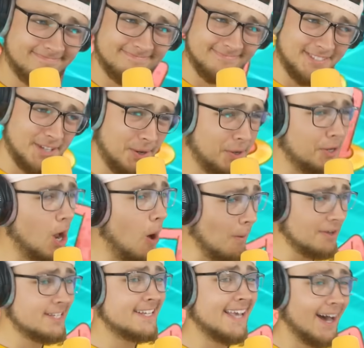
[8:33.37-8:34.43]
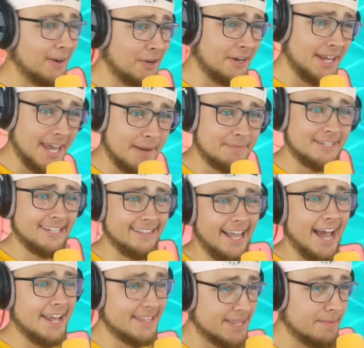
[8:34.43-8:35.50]
You can always count on him to
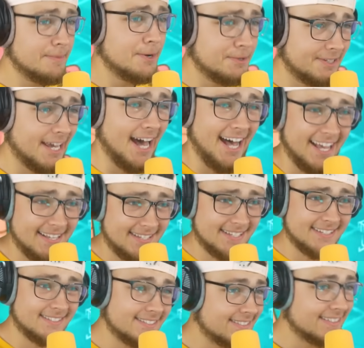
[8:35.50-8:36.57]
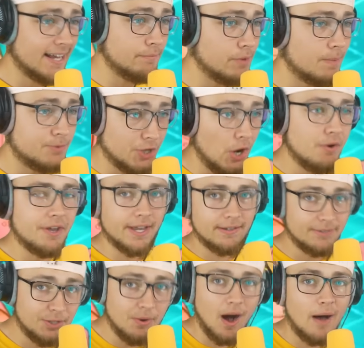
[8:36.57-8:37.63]
lighten the mood, guys. I'm
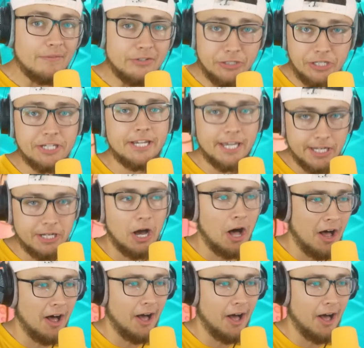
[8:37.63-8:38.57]
joking. You obviously cannot.